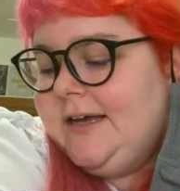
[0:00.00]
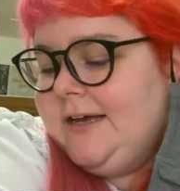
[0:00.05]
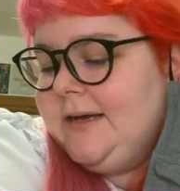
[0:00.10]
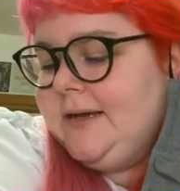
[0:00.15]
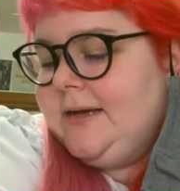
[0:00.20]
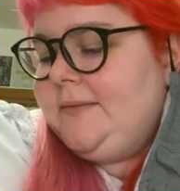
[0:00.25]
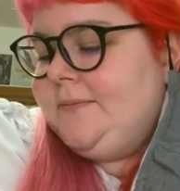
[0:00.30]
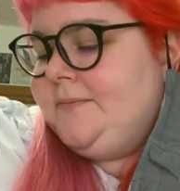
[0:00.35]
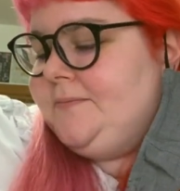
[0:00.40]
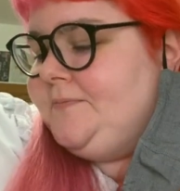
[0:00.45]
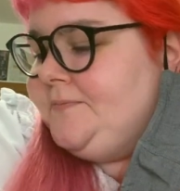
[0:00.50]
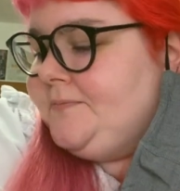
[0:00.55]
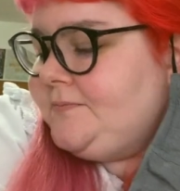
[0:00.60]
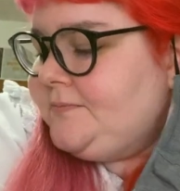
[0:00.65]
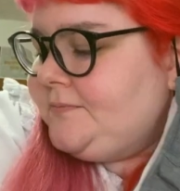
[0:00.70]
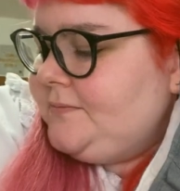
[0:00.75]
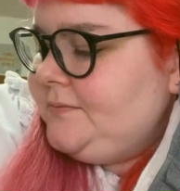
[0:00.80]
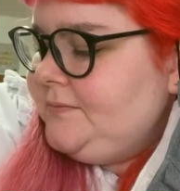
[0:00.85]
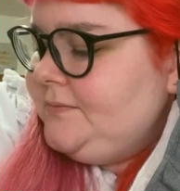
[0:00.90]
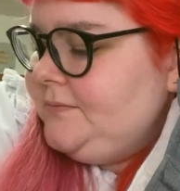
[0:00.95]
Um,
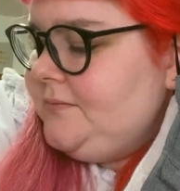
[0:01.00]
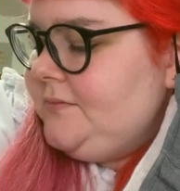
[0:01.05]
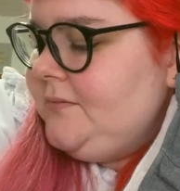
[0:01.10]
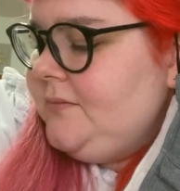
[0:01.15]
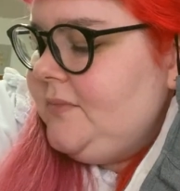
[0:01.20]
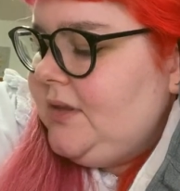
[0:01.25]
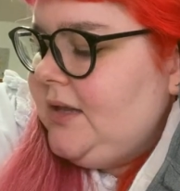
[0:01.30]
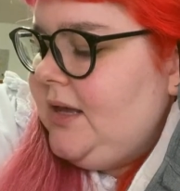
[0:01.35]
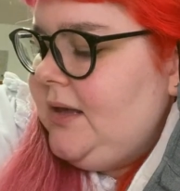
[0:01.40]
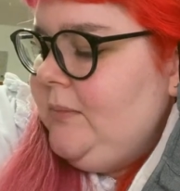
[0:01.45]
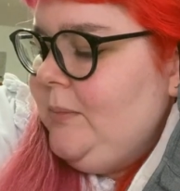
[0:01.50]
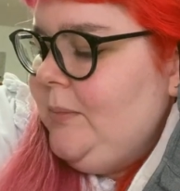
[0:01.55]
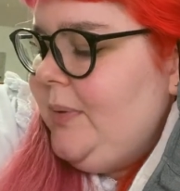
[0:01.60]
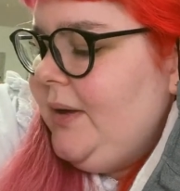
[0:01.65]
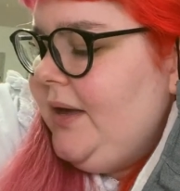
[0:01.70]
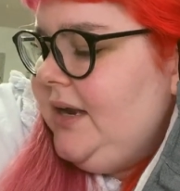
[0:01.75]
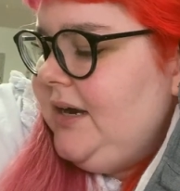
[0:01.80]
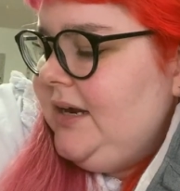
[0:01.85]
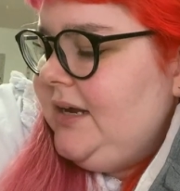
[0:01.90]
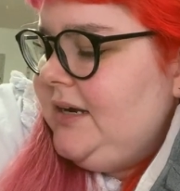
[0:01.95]

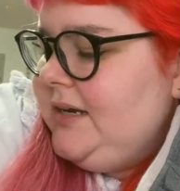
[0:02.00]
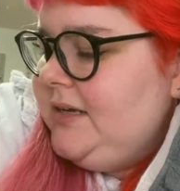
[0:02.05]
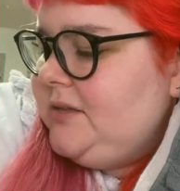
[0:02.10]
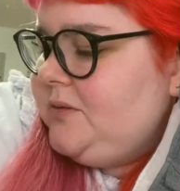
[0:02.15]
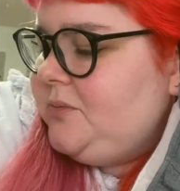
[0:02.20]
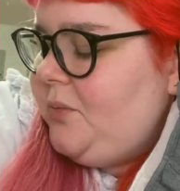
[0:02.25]
but it is